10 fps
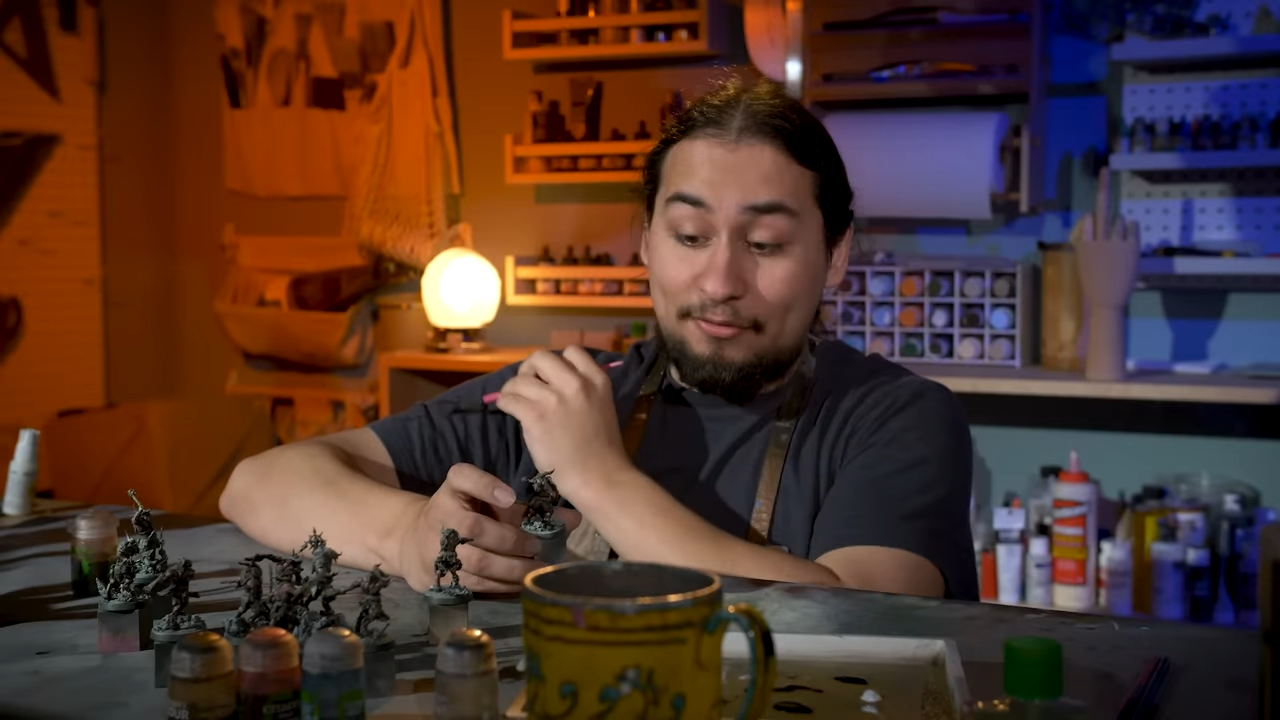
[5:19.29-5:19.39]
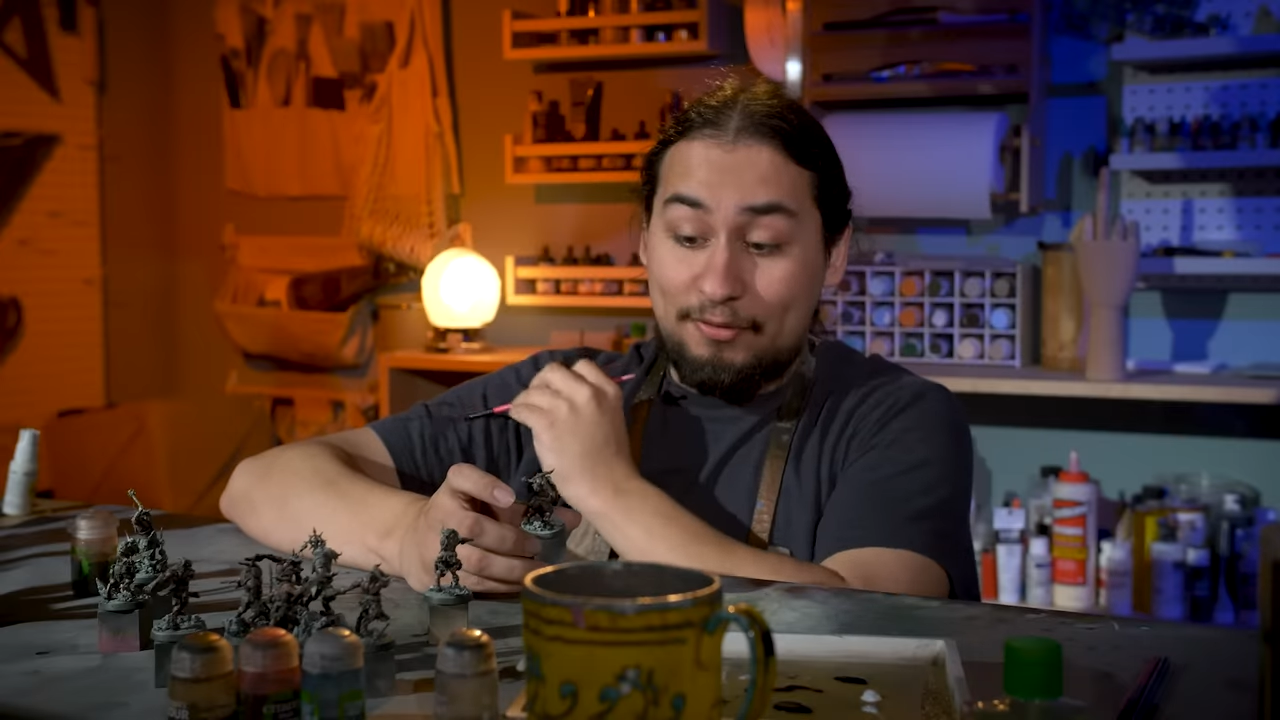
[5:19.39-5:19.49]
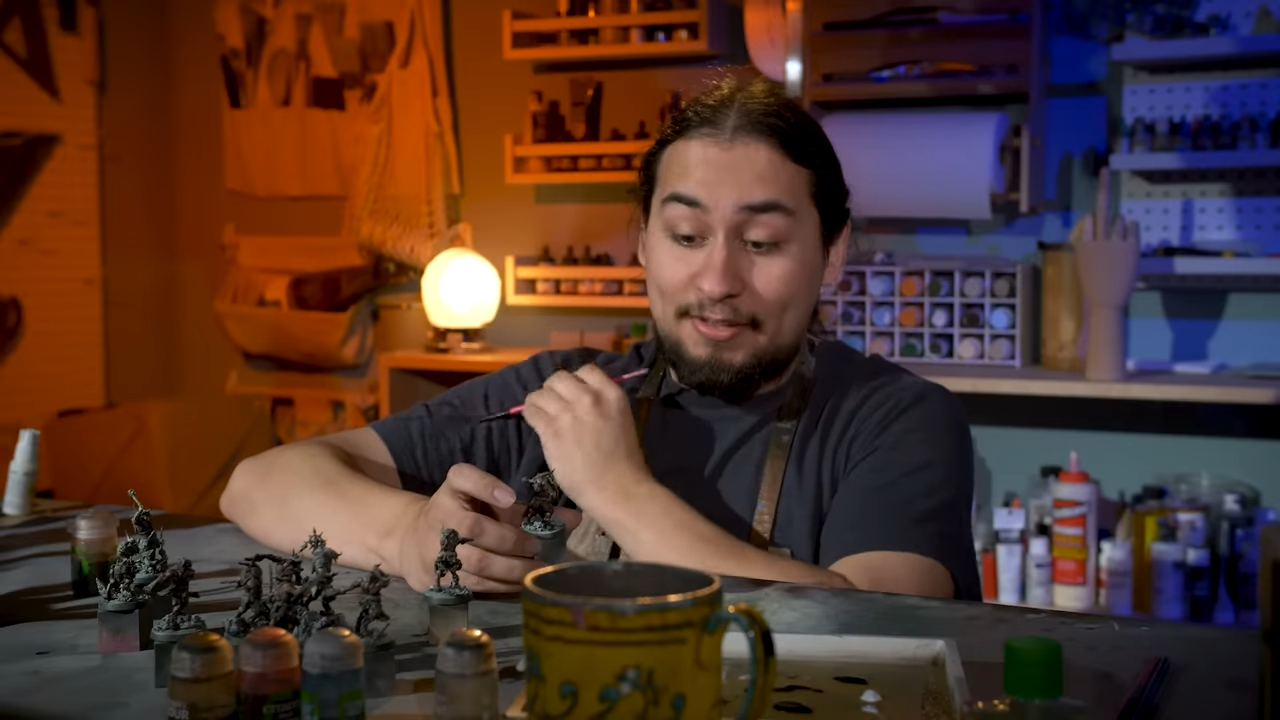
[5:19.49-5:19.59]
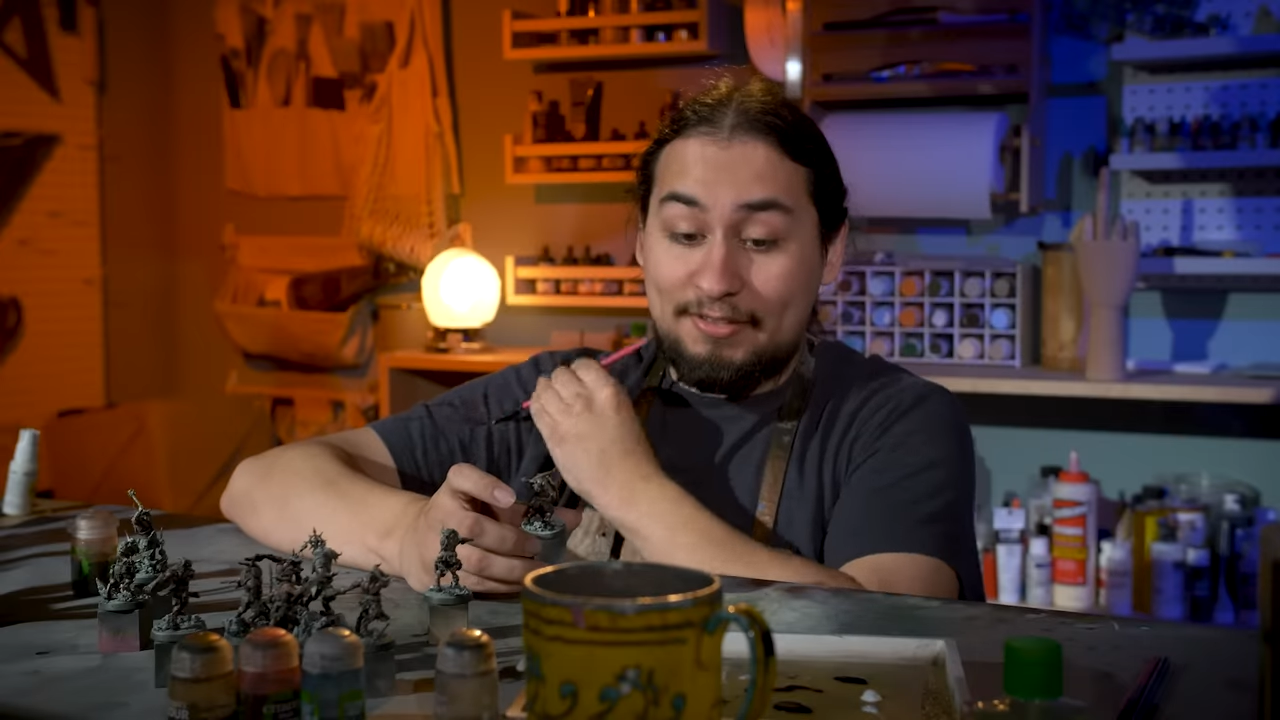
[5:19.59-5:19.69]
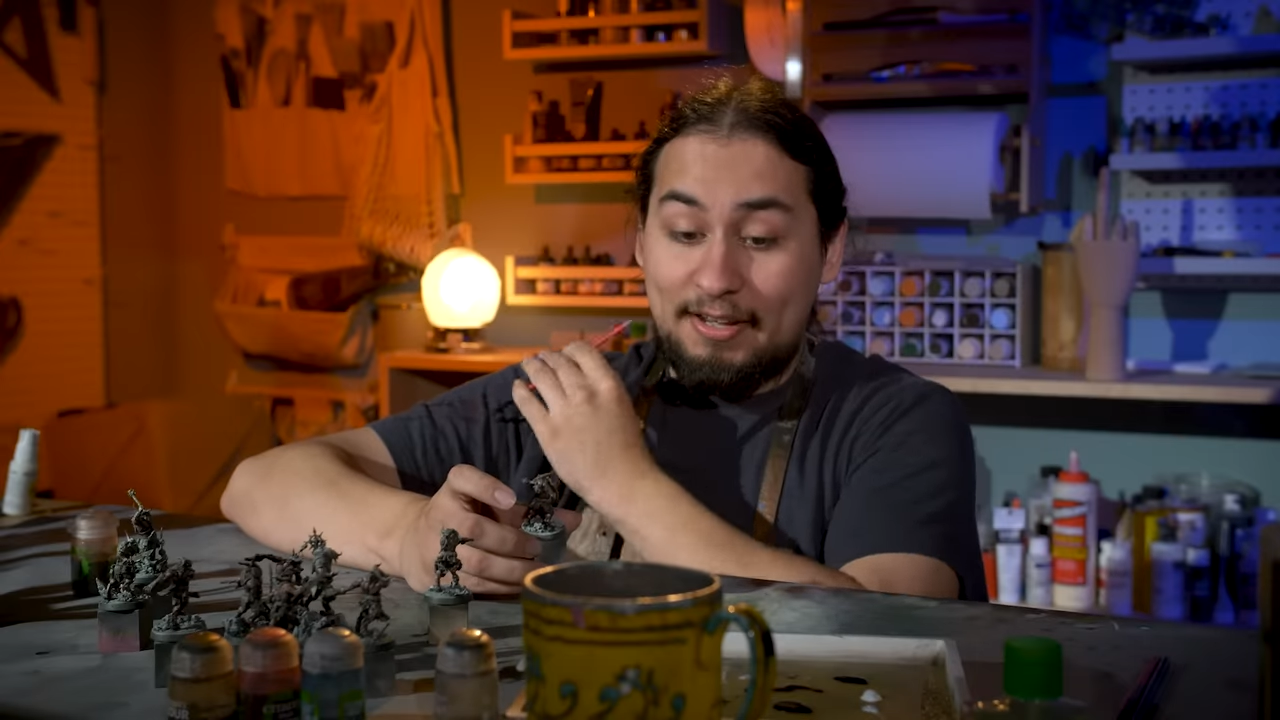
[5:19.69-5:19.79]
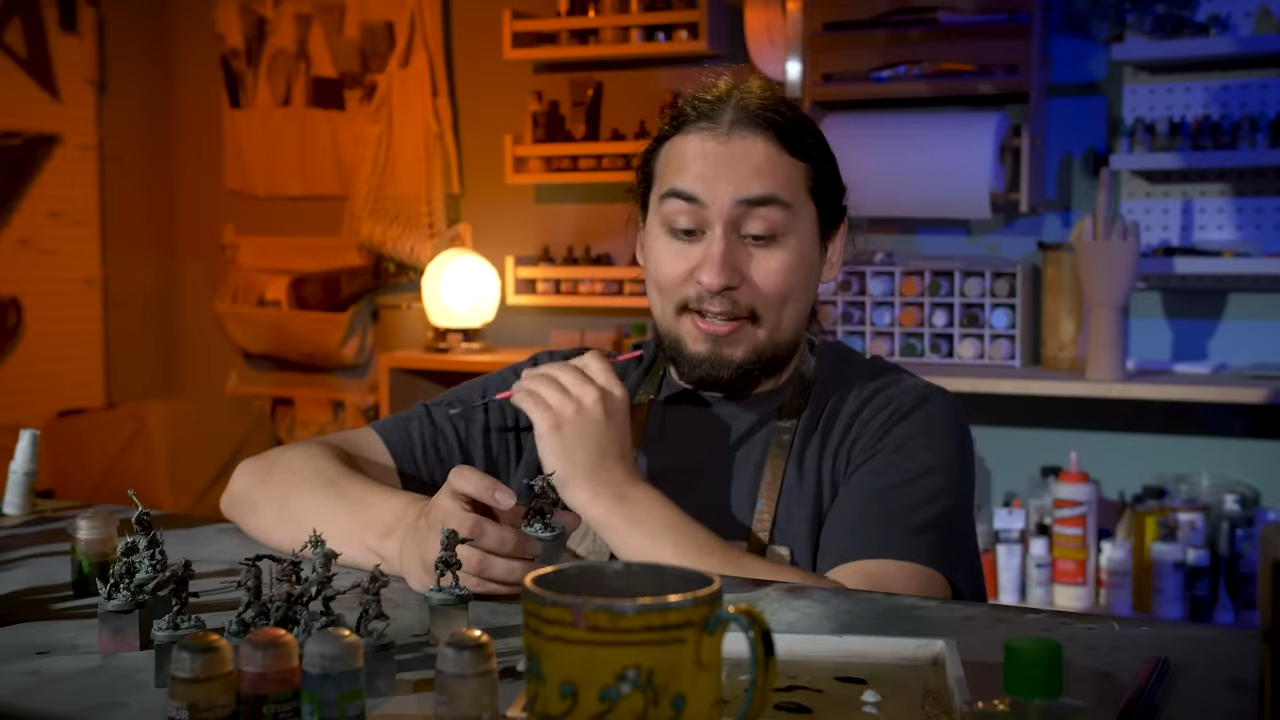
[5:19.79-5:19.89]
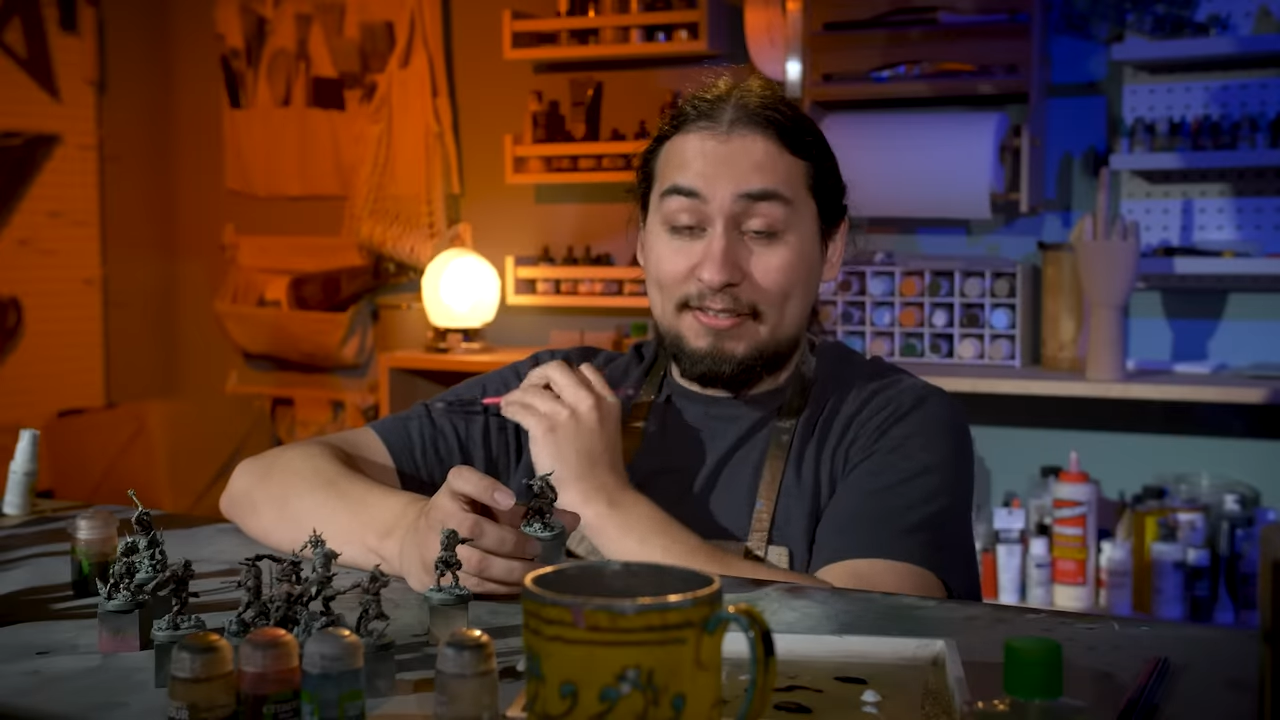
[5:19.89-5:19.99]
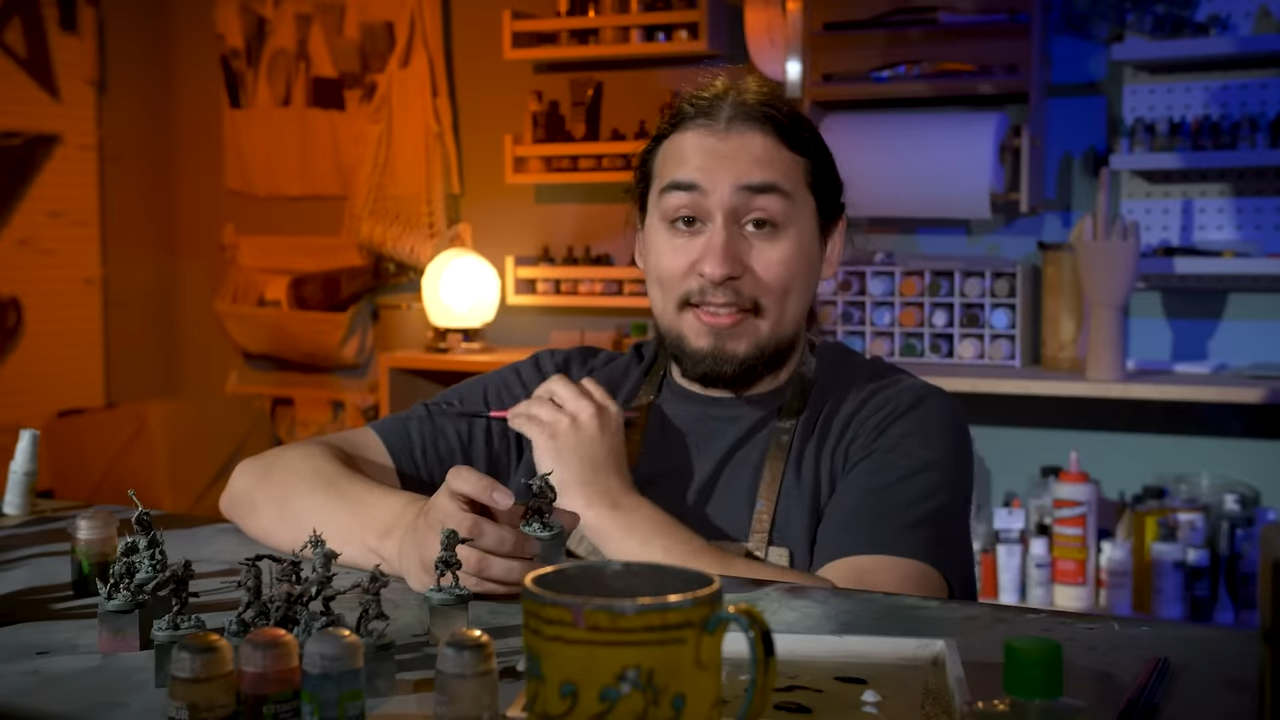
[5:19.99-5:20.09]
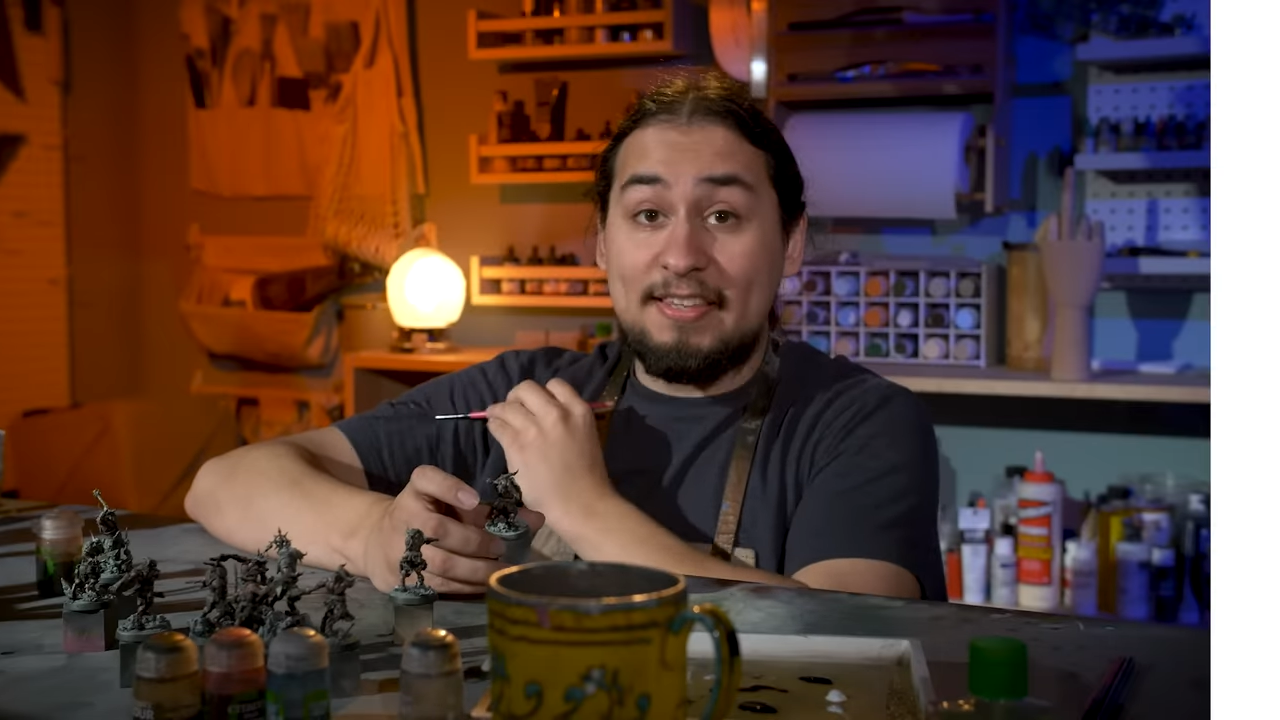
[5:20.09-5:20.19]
for these guys,